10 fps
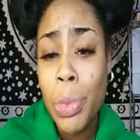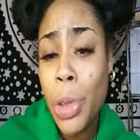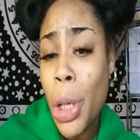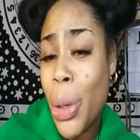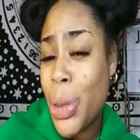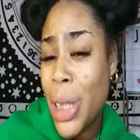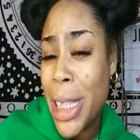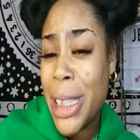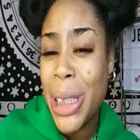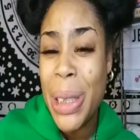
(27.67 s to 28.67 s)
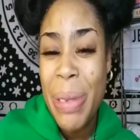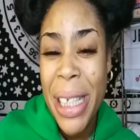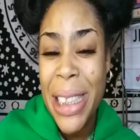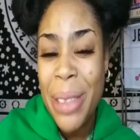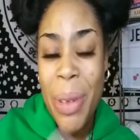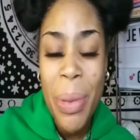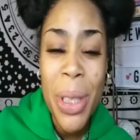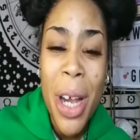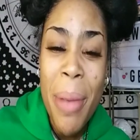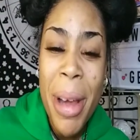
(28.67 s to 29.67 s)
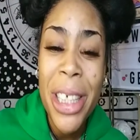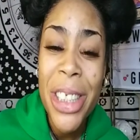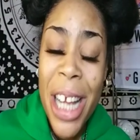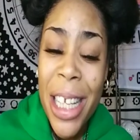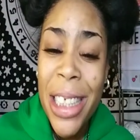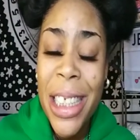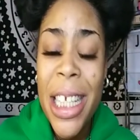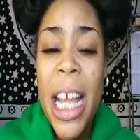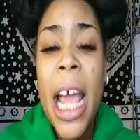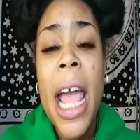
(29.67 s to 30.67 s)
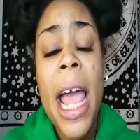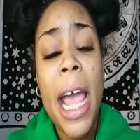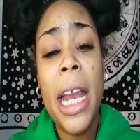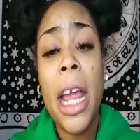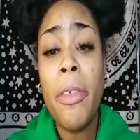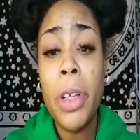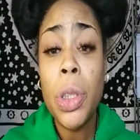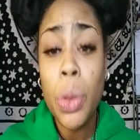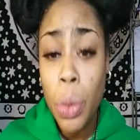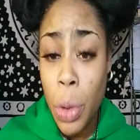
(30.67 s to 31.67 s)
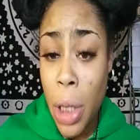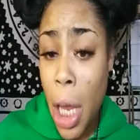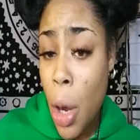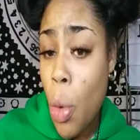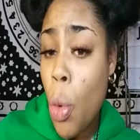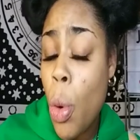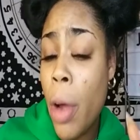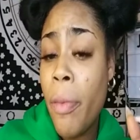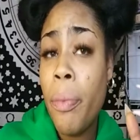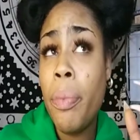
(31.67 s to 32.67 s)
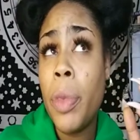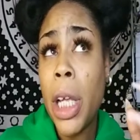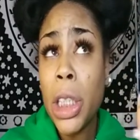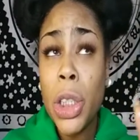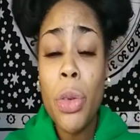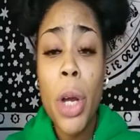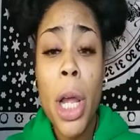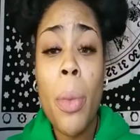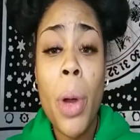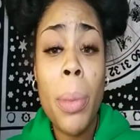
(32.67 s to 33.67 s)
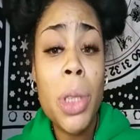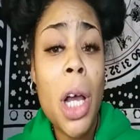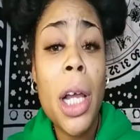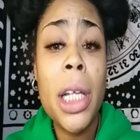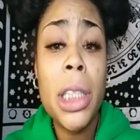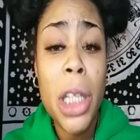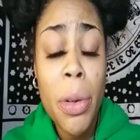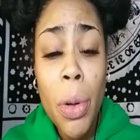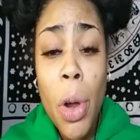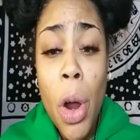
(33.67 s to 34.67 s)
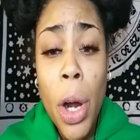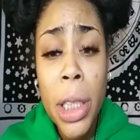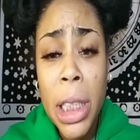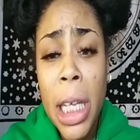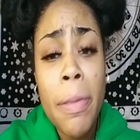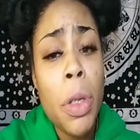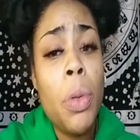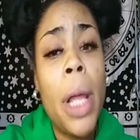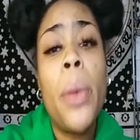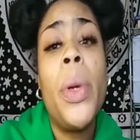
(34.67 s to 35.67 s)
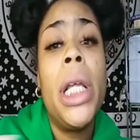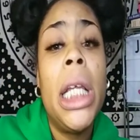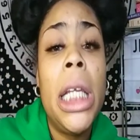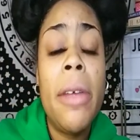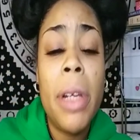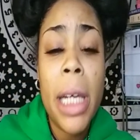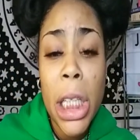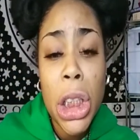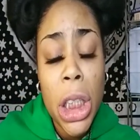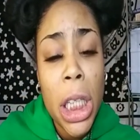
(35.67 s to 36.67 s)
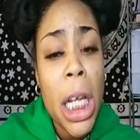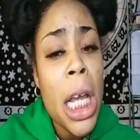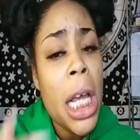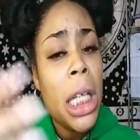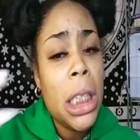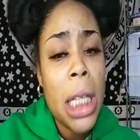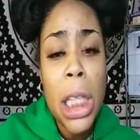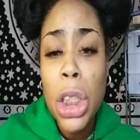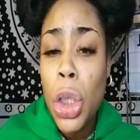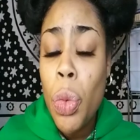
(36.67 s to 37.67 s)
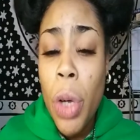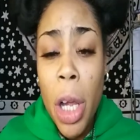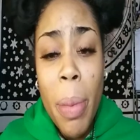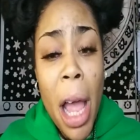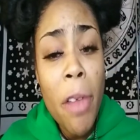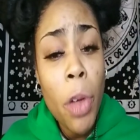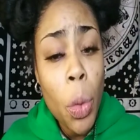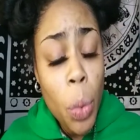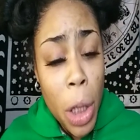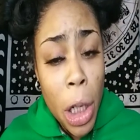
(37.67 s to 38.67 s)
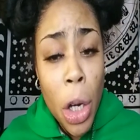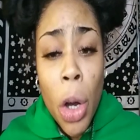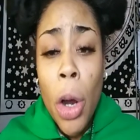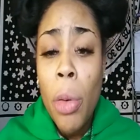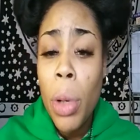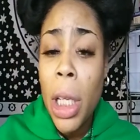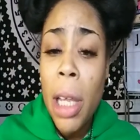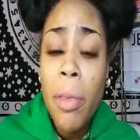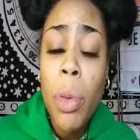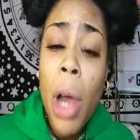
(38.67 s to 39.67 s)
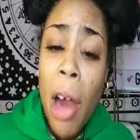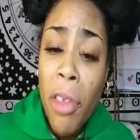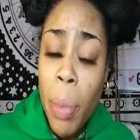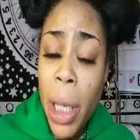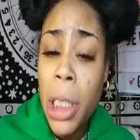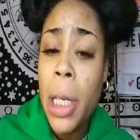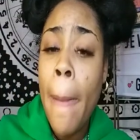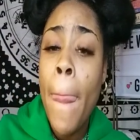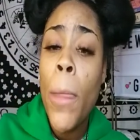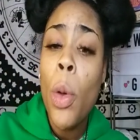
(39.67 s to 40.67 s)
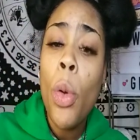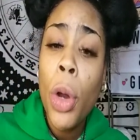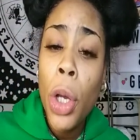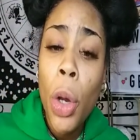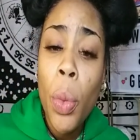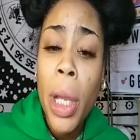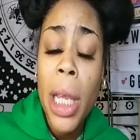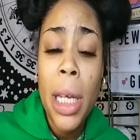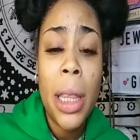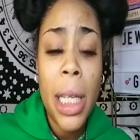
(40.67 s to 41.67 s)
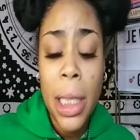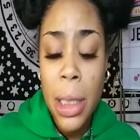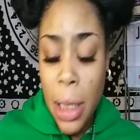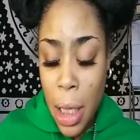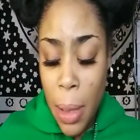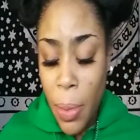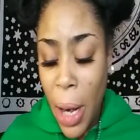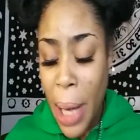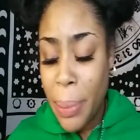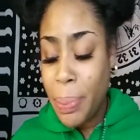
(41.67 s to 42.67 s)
Thursday situation where we talk about astrology, and every Tuesday on Instagram where I'm talking tarot cards and giving you like weekly divination, snatching your wig back for the week, really giving you confirmation on your week and the things to come, right?